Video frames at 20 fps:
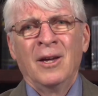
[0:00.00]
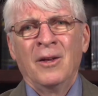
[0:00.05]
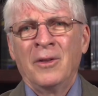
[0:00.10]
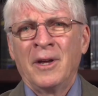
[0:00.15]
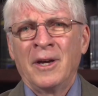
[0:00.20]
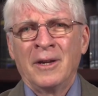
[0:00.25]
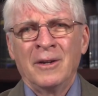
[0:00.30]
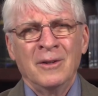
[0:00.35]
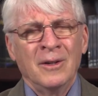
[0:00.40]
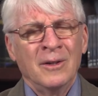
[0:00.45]

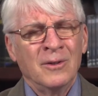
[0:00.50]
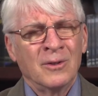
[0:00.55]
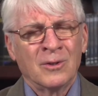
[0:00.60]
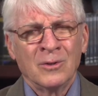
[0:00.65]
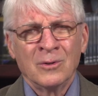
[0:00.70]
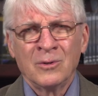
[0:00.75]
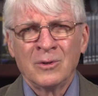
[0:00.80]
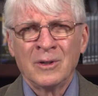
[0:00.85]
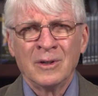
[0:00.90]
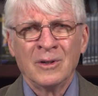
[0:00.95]
that the
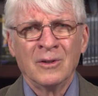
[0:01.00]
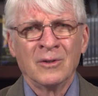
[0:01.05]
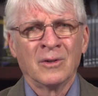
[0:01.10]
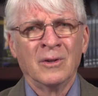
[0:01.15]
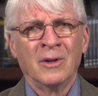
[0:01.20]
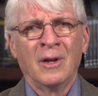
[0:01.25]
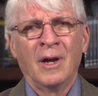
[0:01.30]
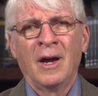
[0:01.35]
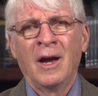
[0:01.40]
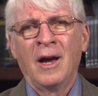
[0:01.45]
Lord
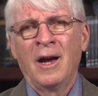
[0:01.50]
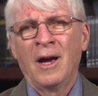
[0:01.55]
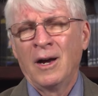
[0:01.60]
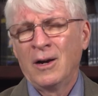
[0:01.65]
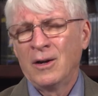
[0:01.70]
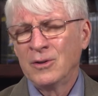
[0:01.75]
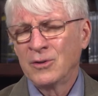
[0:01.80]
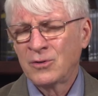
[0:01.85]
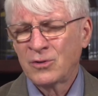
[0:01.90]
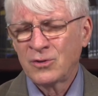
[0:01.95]
isn't
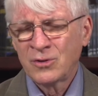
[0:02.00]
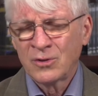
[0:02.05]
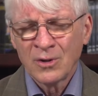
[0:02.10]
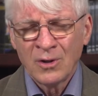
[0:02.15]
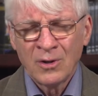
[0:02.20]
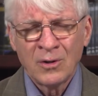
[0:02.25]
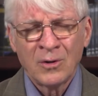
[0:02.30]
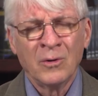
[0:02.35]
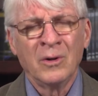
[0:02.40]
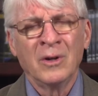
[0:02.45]

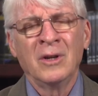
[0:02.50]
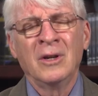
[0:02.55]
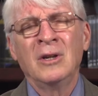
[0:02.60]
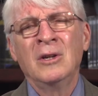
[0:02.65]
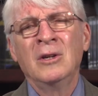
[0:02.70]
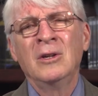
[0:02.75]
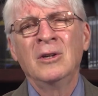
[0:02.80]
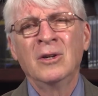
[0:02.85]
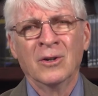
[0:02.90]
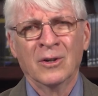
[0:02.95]
so
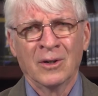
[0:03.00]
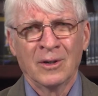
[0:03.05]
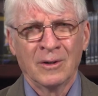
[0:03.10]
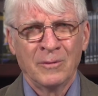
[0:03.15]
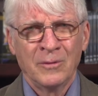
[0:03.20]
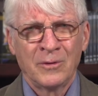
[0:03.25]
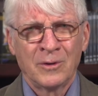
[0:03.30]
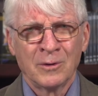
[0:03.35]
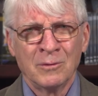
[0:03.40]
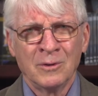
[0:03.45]
eager
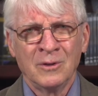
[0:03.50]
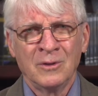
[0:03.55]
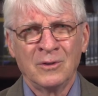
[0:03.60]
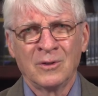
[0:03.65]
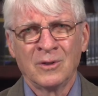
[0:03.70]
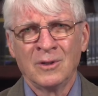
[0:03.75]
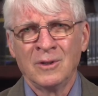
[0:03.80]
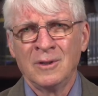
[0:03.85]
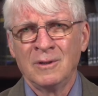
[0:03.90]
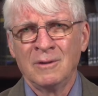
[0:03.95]
to
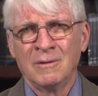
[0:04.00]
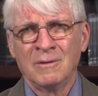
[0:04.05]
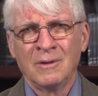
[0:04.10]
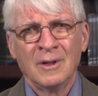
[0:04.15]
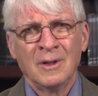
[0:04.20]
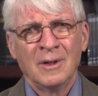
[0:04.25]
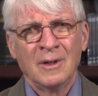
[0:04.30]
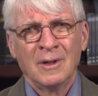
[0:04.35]
receive